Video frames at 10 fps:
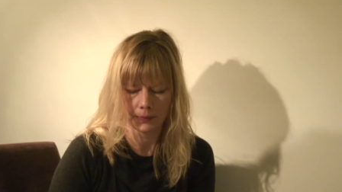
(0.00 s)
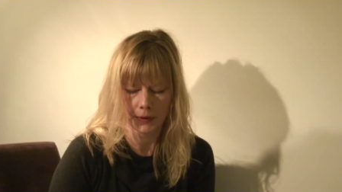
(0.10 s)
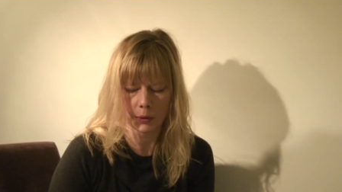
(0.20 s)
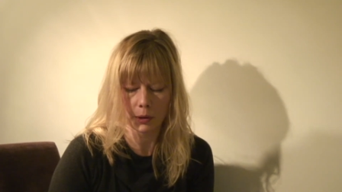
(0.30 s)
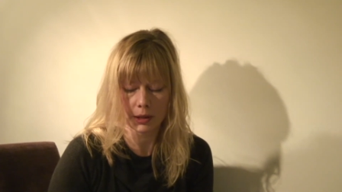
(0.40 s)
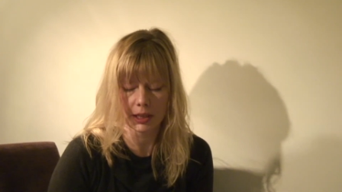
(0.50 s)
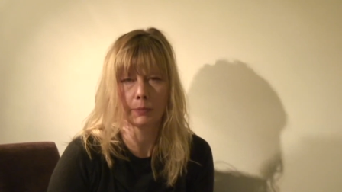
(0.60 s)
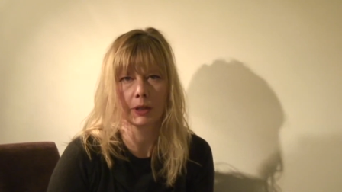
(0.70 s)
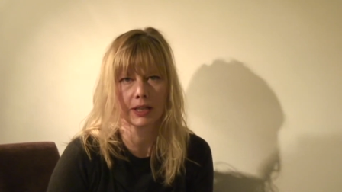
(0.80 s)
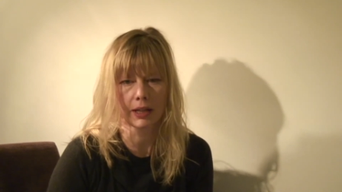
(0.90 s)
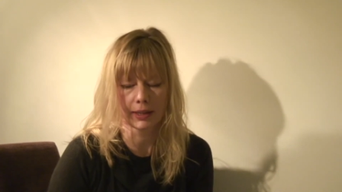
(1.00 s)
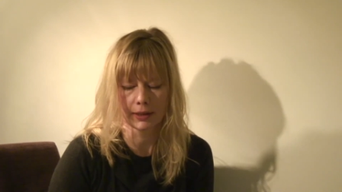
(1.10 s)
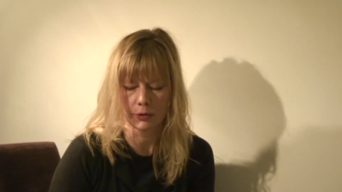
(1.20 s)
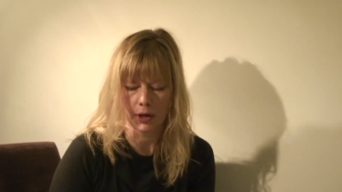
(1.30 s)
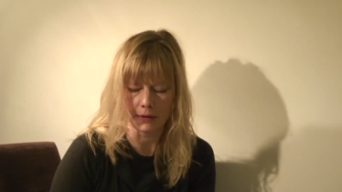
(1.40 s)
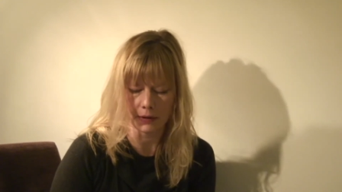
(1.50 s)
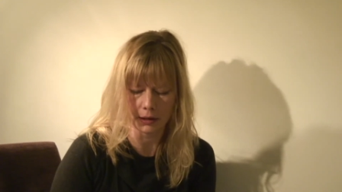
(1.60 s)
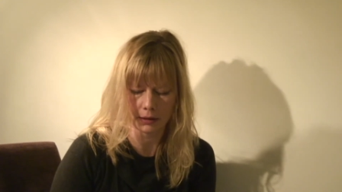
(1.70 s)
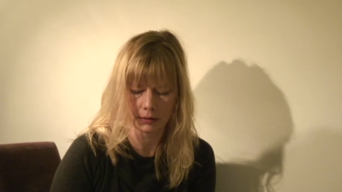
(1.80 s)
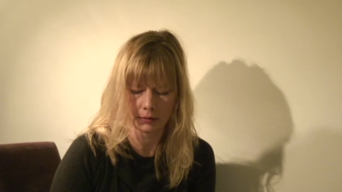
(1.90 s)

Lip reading: You are deep inside the driving,